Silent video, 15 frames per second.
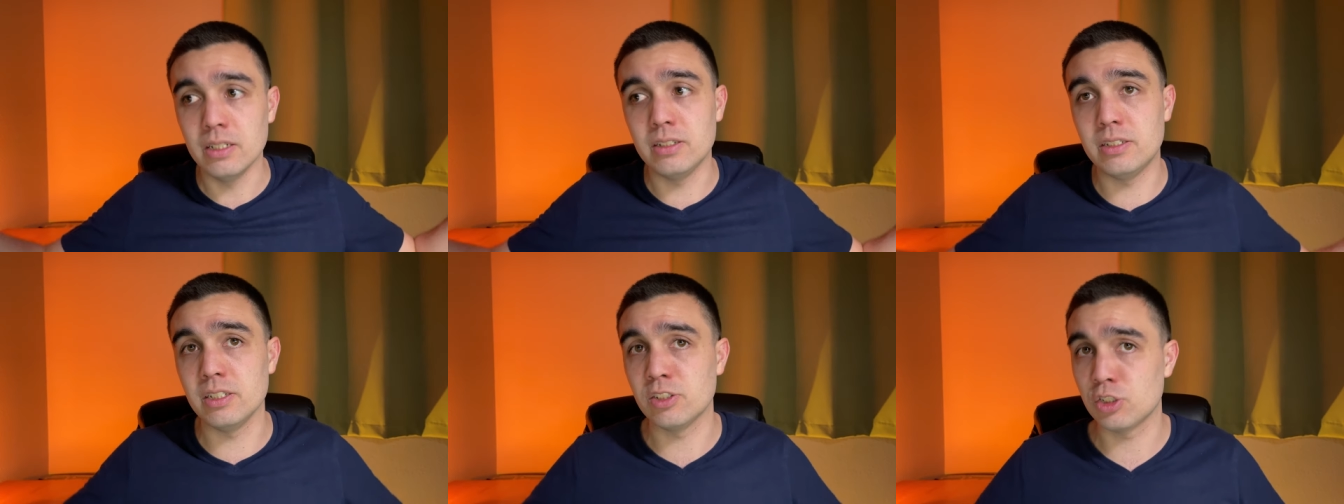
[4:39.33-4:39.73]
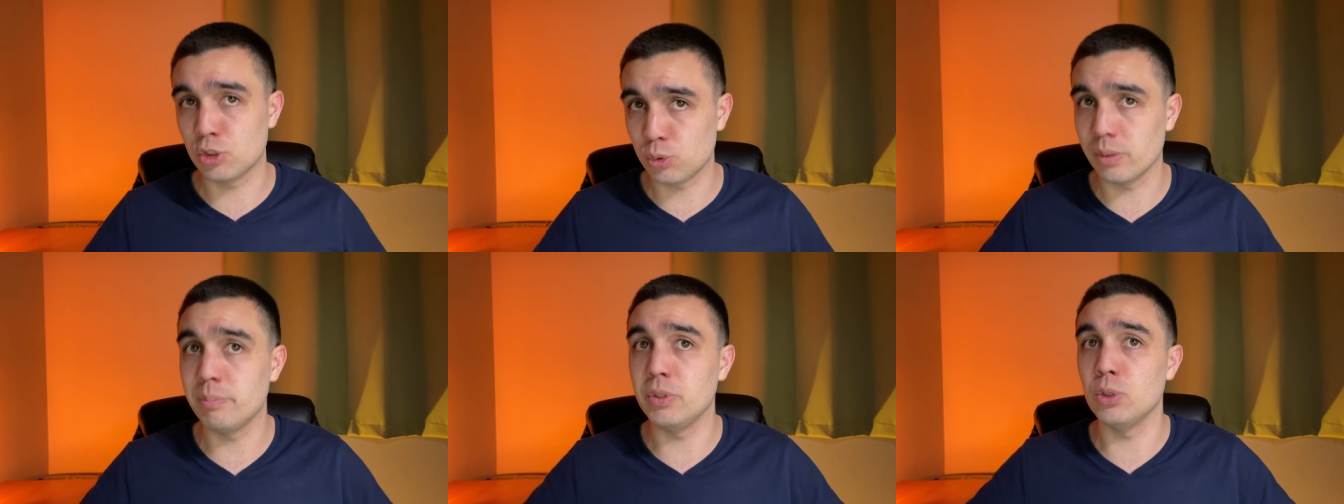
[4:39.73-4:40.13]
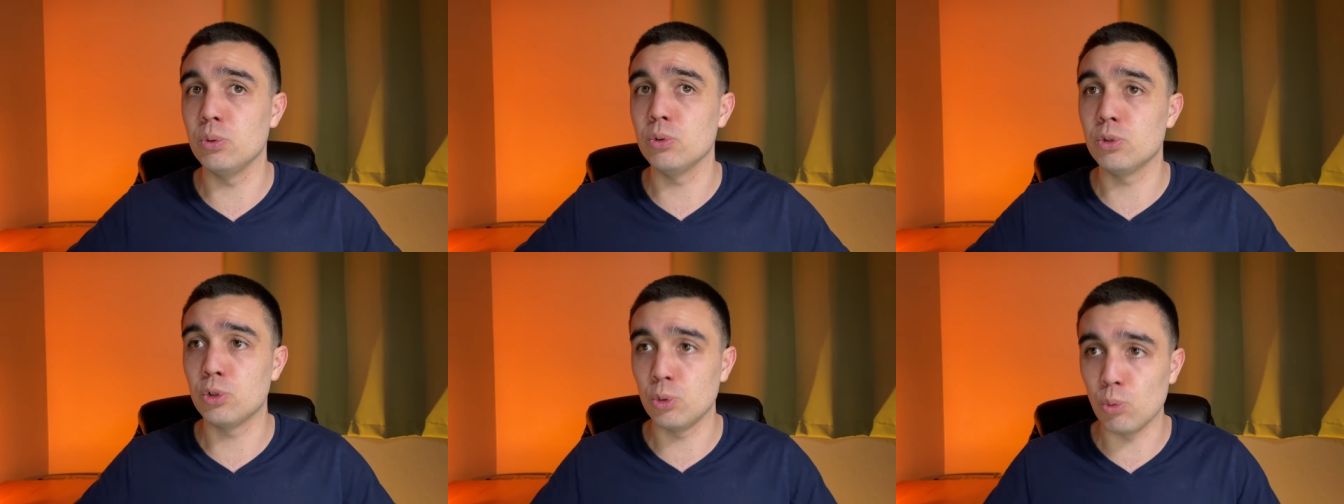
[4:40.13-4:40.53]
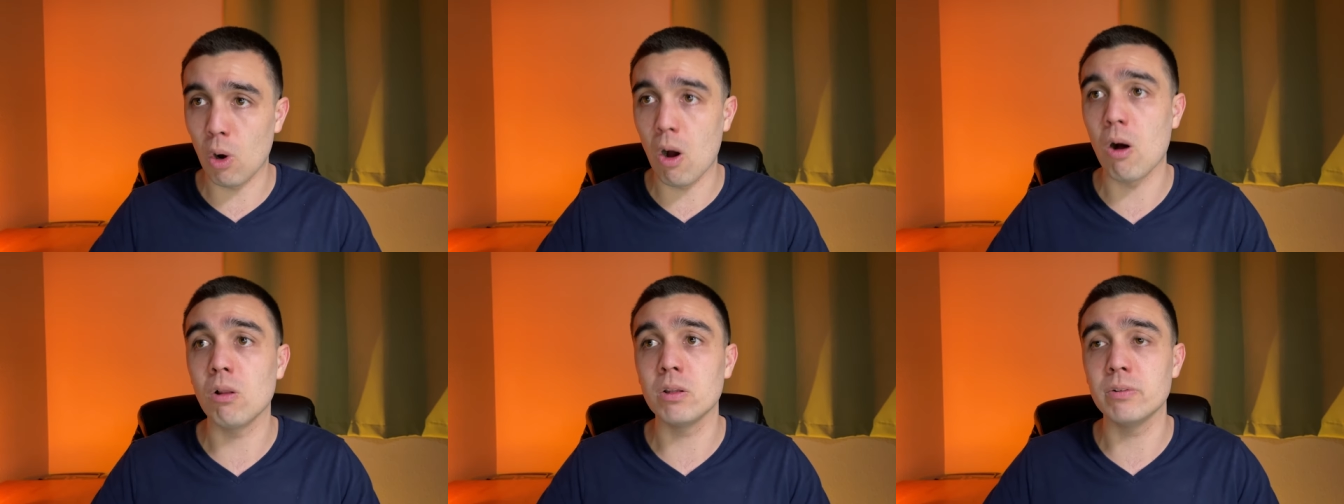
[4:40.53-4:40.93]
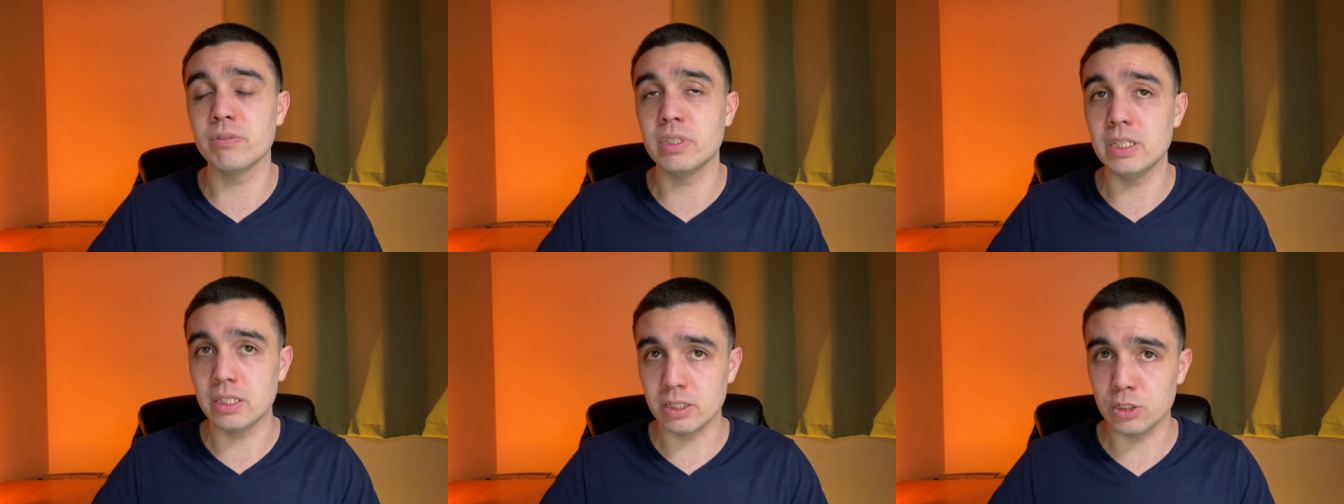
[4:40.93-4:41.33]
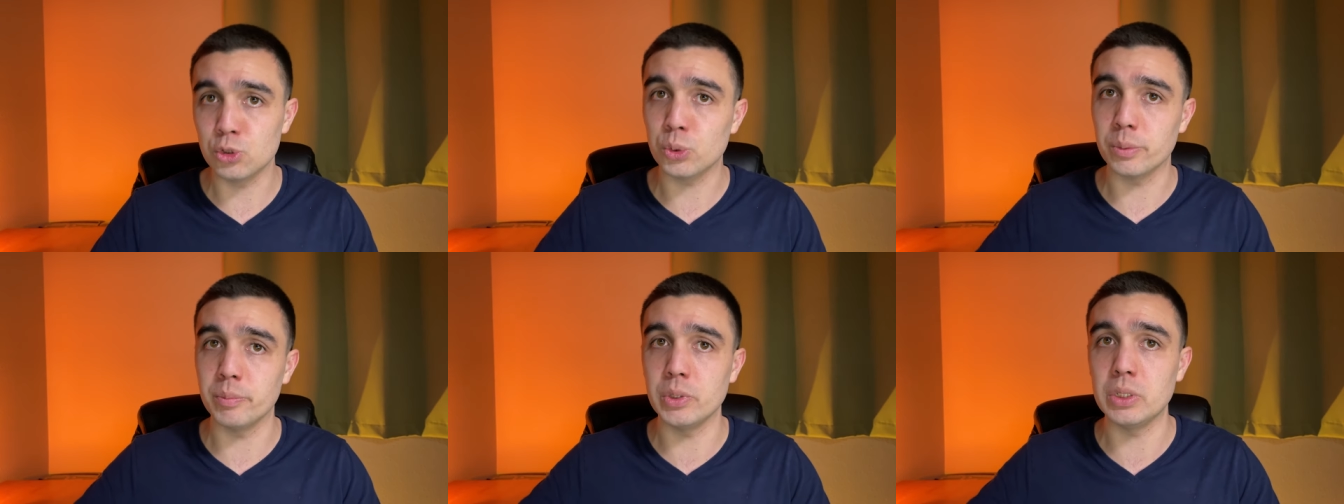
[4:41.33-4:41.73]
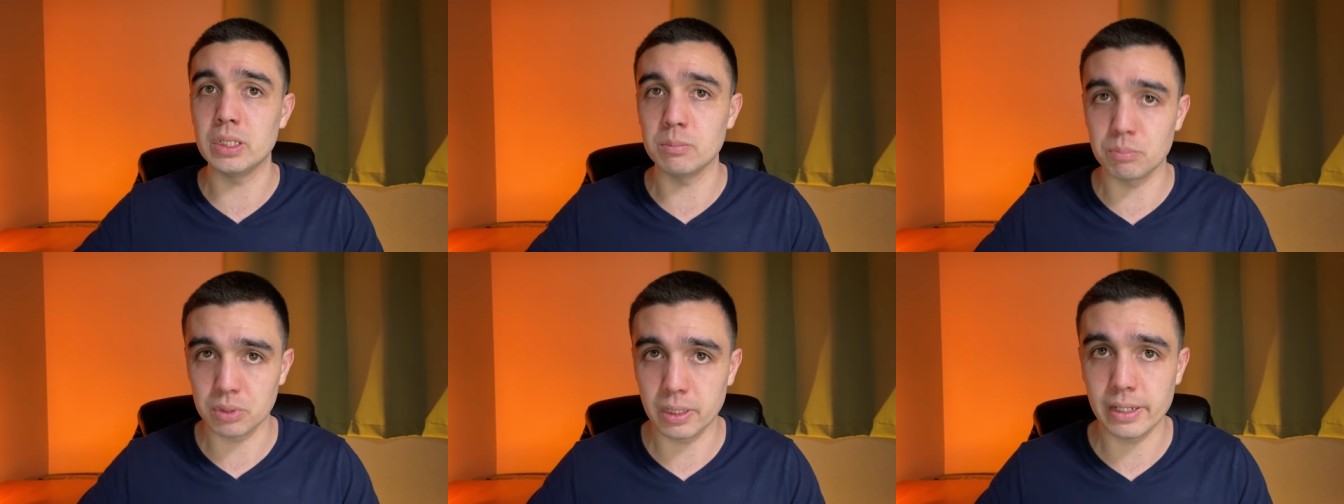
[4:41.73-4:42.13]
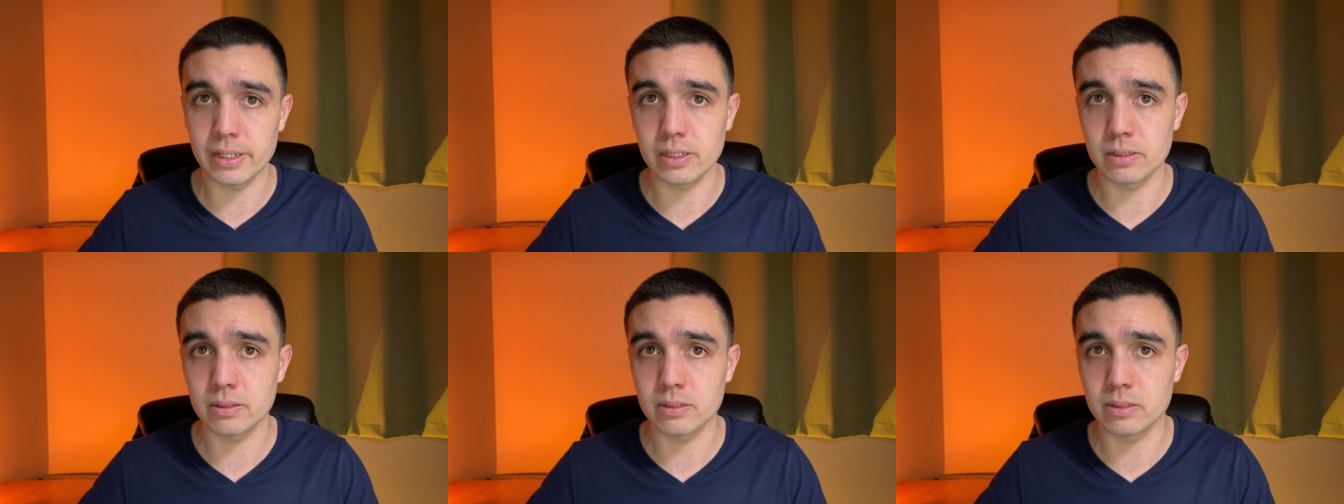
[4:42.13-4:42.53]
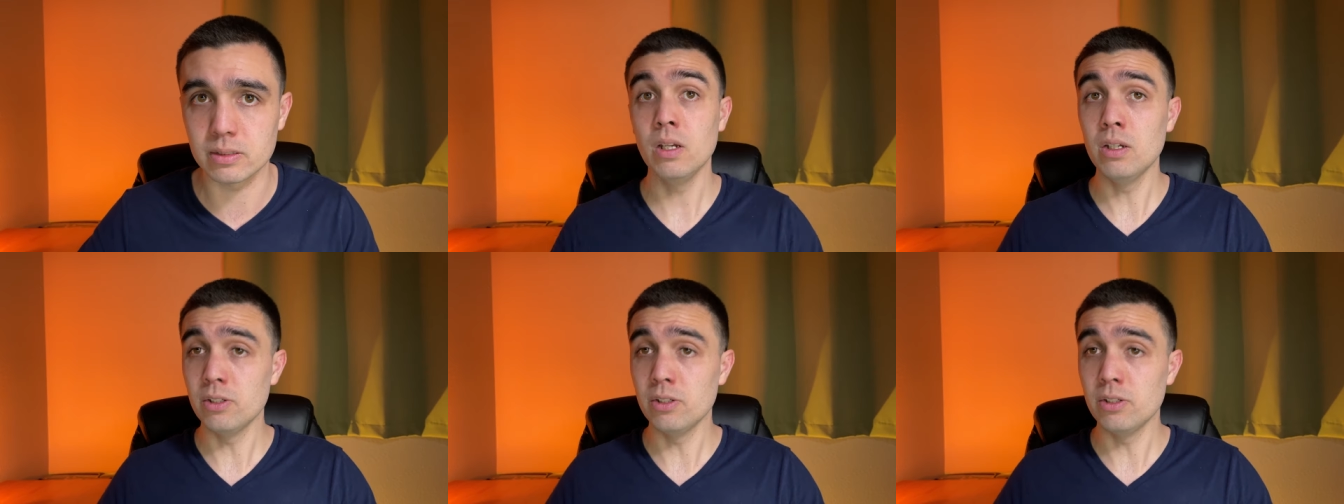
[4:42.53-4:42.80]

distribute to all of the contributing players.